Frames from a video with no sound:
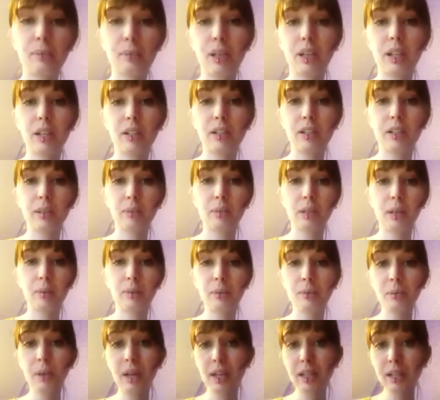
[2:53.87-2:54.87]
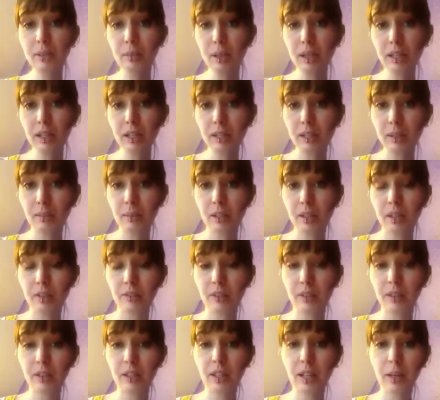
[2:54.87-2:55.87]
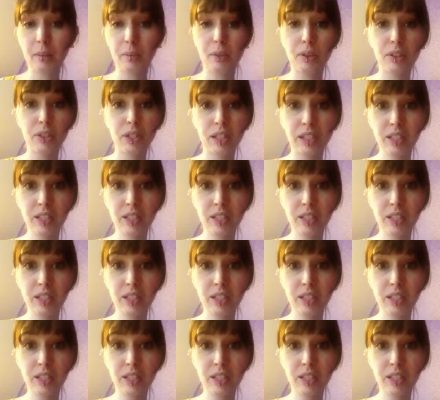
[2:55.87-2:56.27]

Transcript: because sometimes my husband ends up stuffing the diapers,